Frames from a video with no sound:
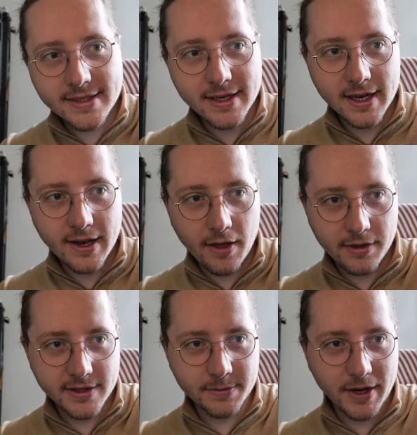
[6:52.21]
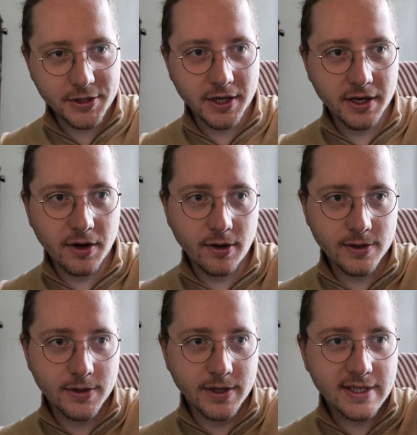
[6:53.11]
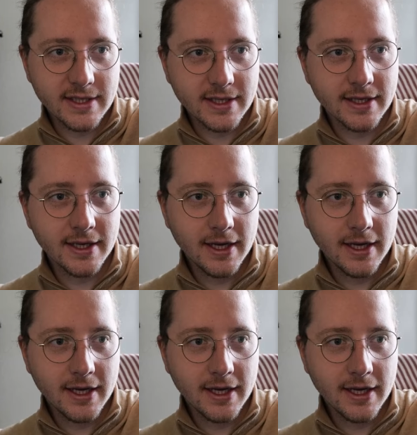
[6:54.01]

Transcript: nothing special at all. So it's a